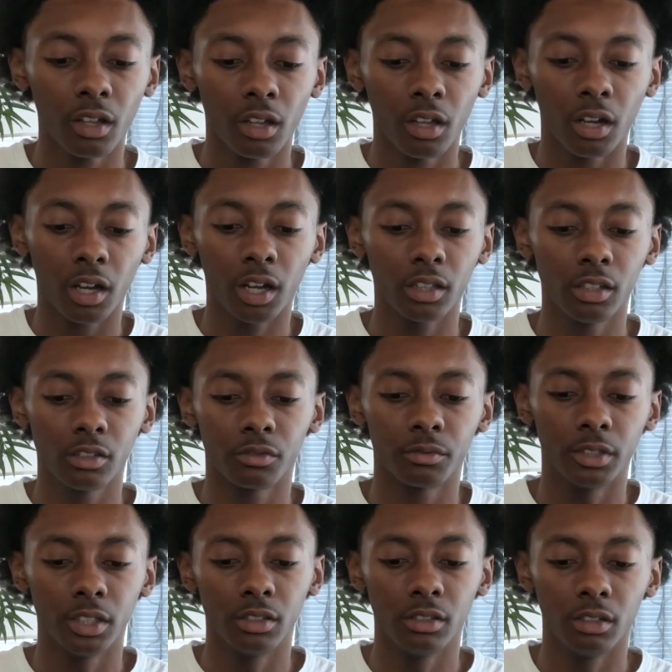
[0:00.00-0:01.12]
I got these from
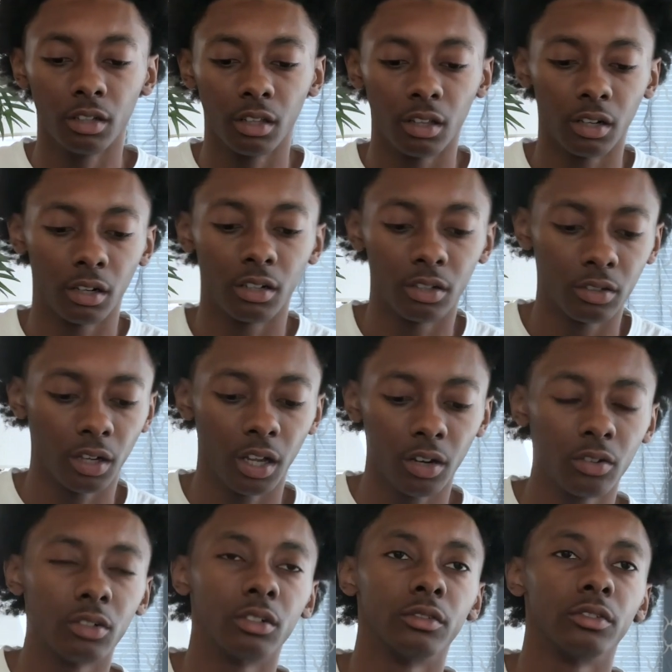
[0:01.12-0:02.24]
DTLR though. I
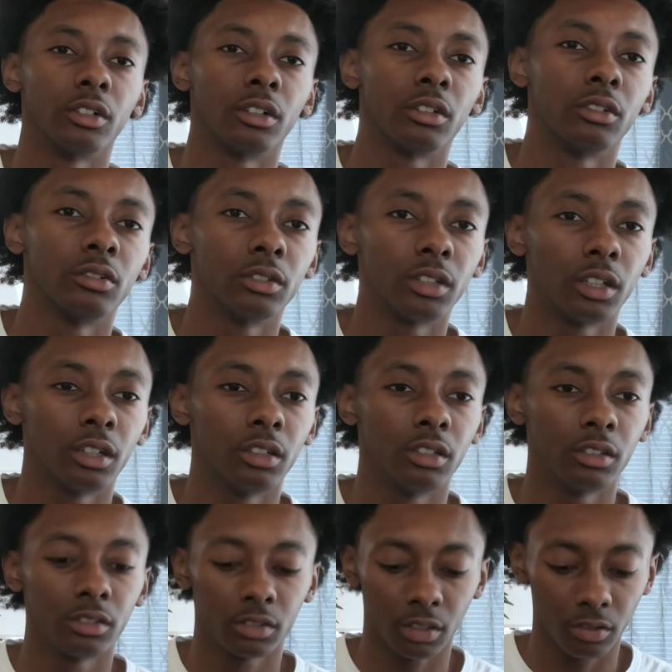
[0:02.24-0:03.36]
don't know if y'all know what that
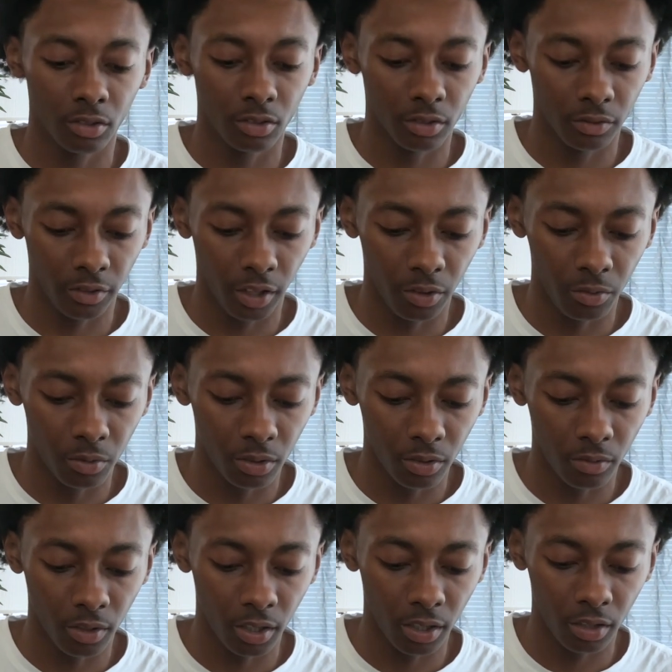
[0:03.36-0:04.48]
is. I don't know if they
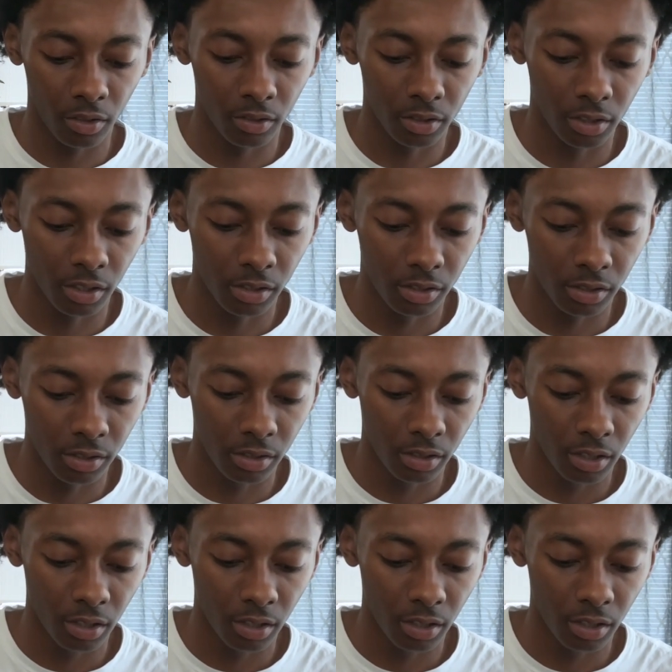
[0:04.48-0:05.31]
worldwide or they just